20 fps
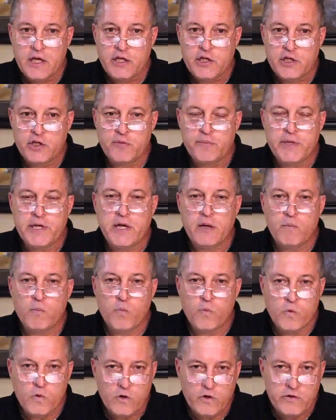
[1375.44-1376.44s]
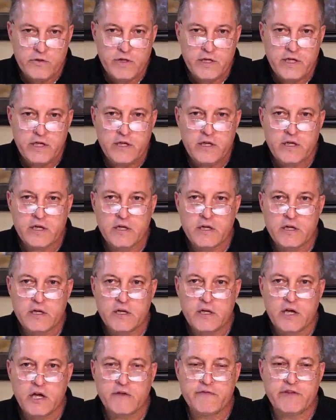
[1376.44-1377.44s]
you become worthy
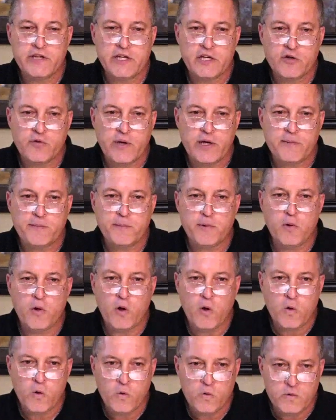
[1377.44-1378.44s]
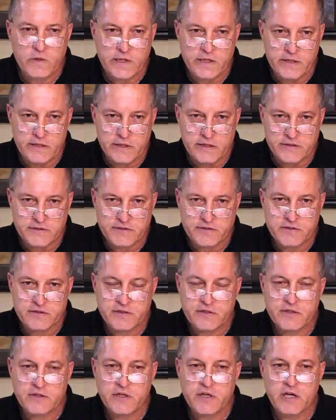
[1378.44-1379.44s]
of the incredible holiness
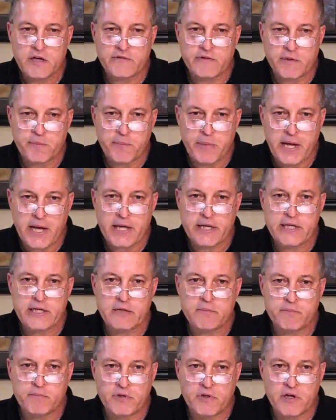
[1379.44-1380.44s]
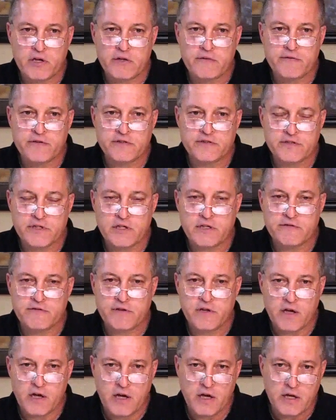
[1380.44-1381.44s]
of the body and blood of the Son of
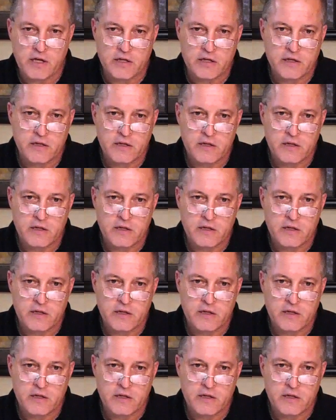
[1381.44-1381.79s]
God